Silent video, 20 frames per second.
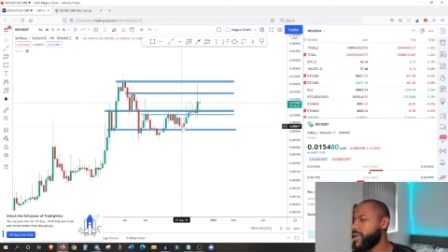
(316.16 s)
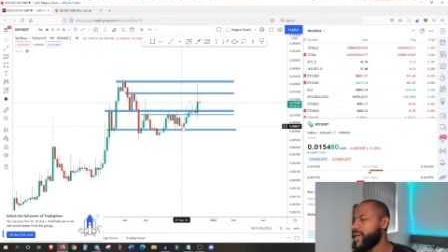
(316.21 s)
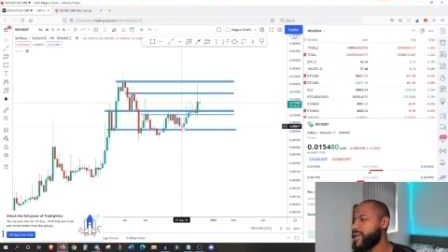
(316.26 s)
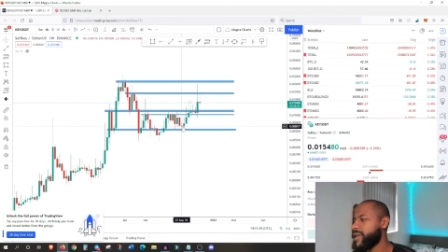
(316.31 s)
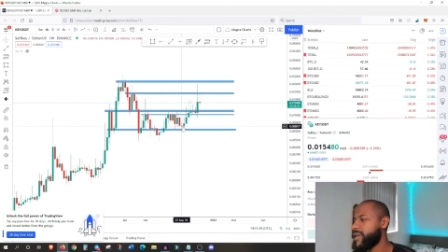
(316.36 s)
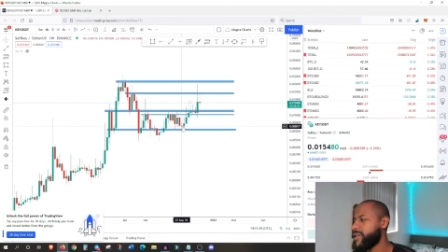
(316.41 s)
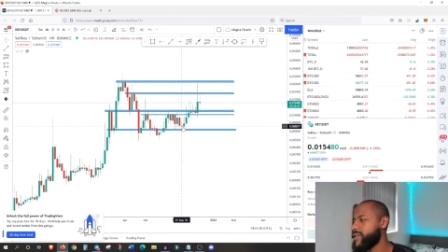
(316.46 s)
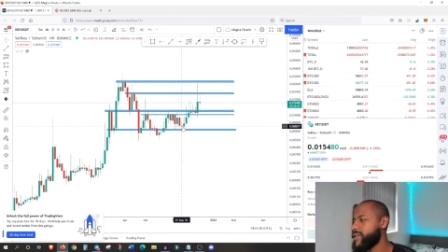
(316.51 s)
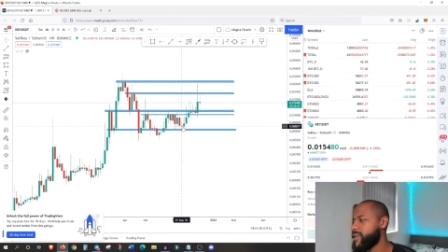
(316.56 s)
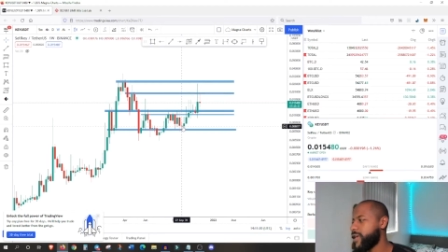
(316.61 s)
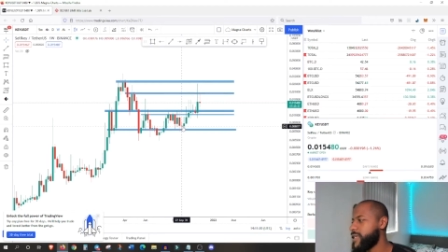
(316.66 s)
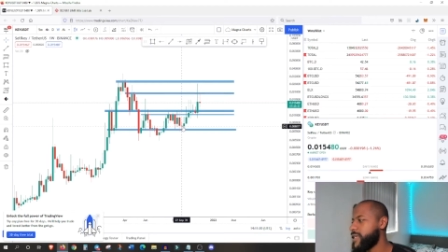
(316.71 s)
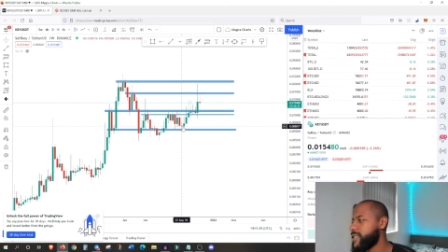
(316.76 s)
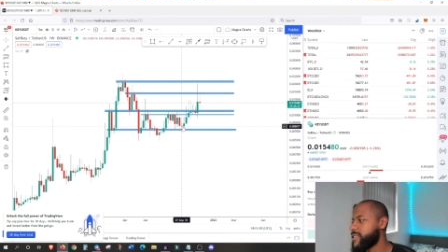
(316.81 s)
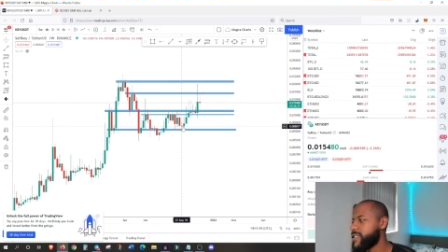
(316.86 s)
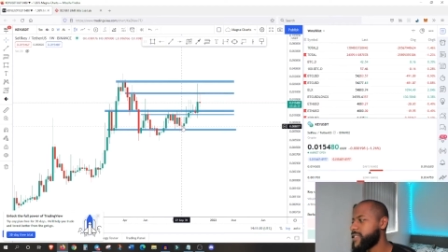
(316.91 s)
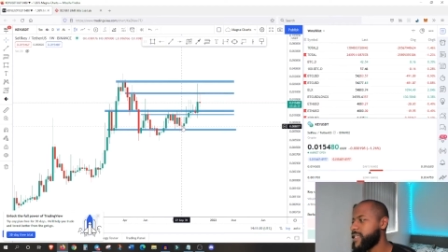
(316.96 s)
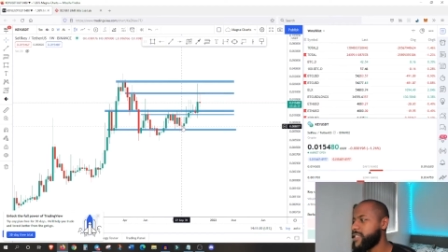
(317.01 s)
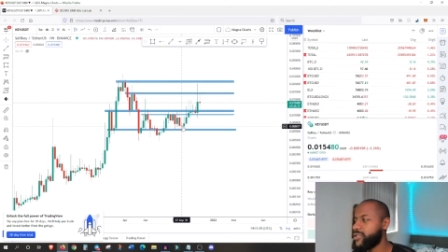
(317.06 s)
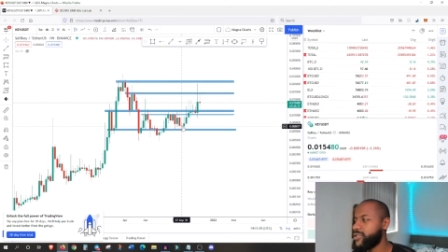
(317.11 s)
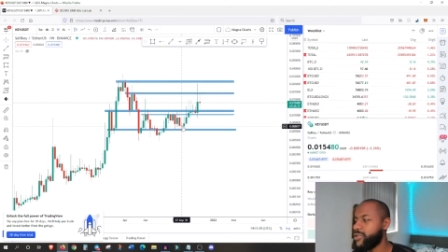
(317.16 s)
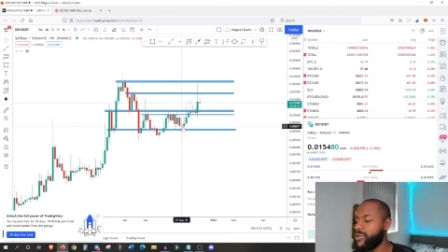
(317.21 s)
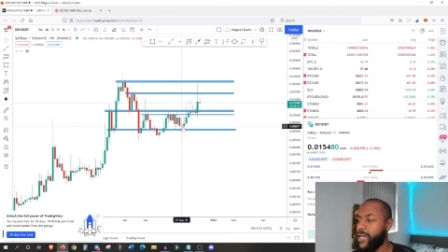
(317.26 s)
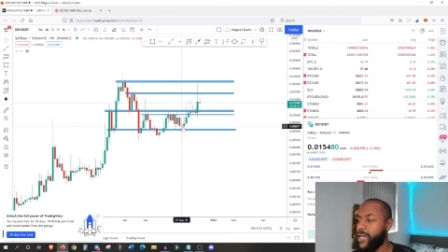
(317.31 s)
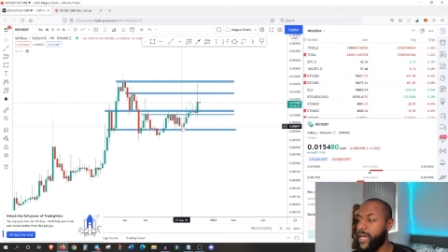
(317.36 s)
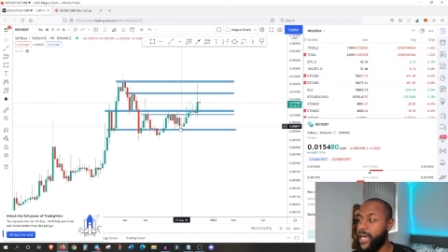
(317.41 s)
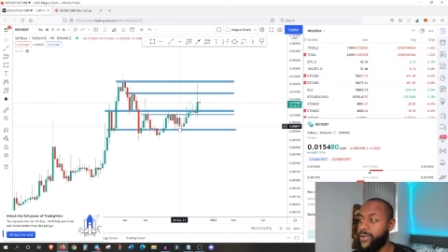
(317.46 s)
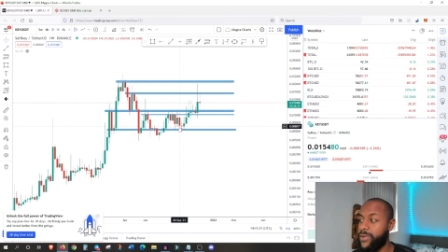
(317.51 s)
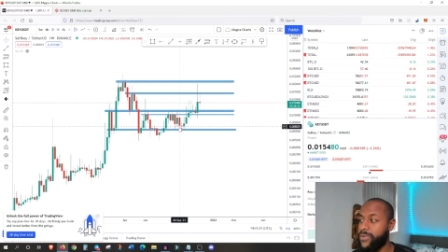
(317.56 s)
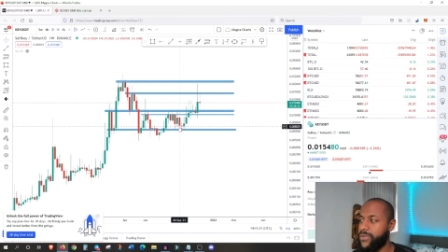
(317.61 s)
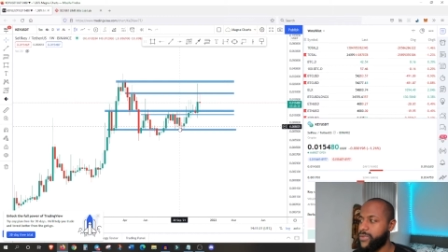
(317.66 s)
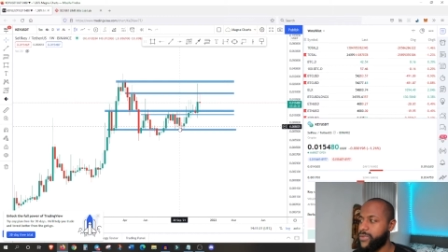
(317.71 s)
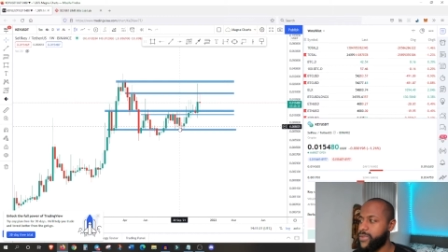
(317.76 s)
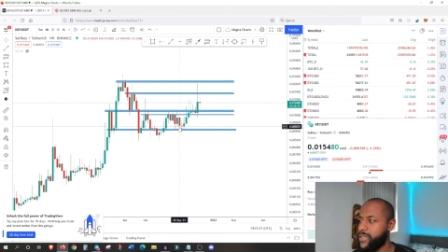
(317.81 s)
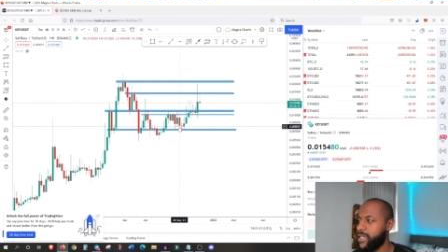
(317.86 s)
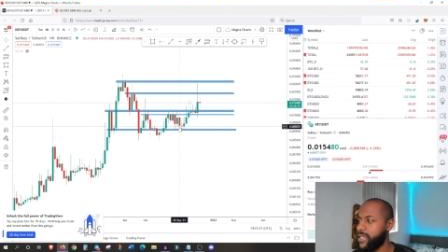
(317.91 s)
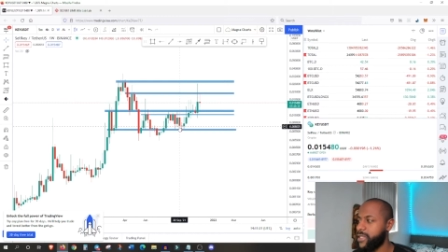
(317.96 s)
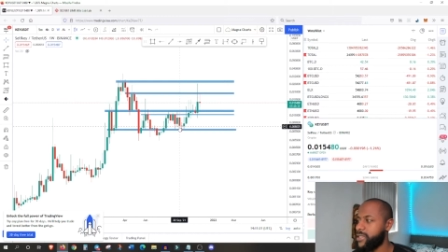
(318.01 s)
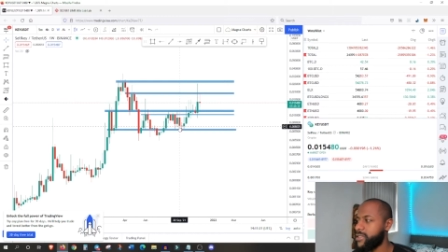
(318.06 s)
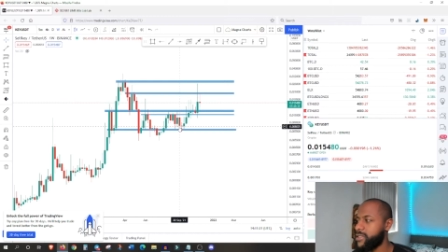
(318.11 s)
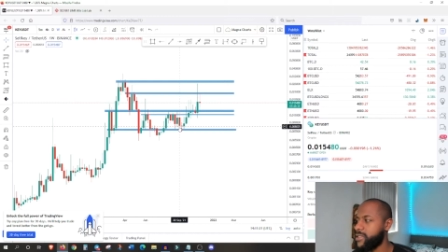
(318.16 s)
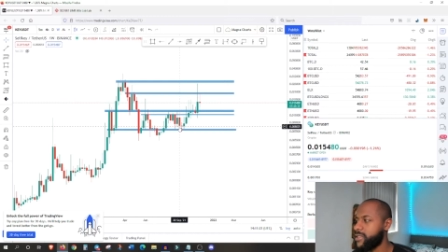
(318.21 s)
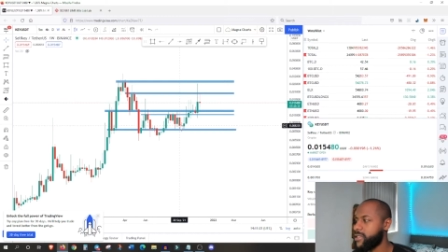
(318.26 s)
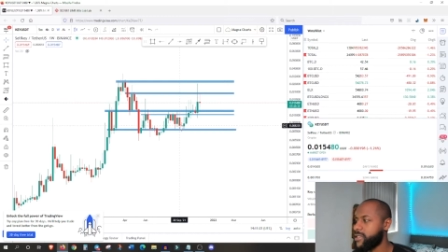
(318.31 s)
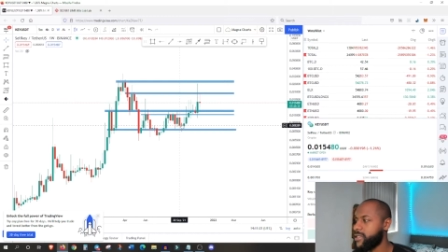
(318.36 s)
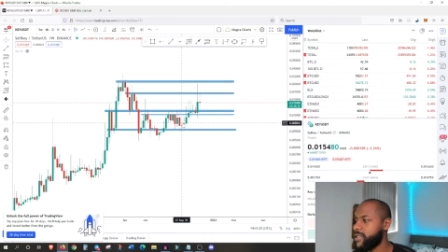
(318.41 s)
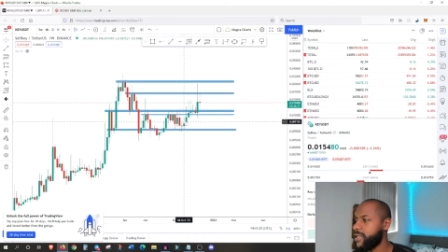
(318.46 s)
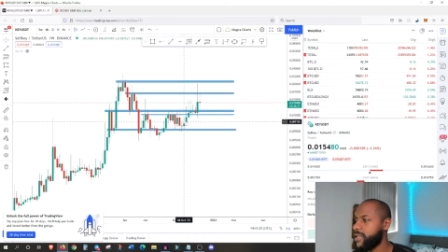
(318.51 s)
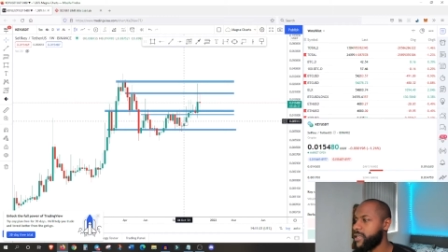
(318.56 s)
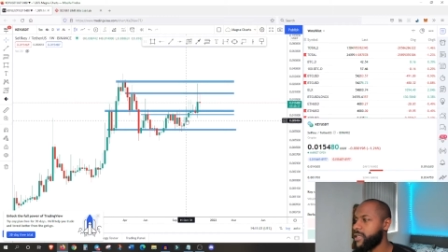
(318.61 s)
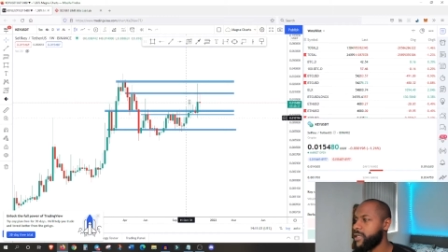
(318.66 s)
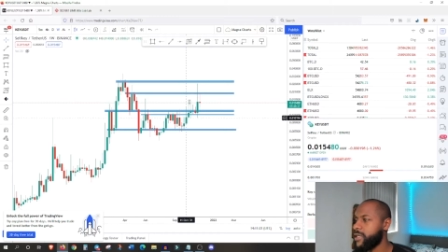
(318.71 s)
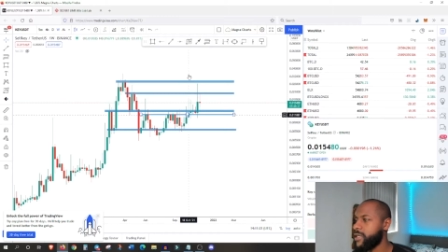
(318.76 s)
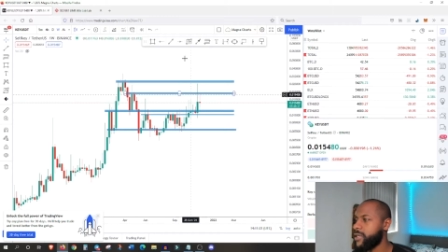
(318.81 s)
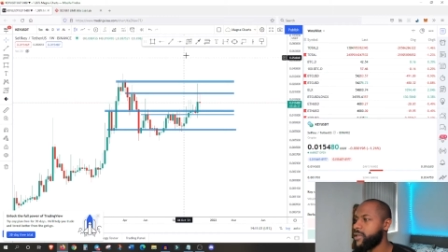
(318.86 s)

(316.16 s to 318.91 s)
let's call it 8 cents or an 1/8 of a cent,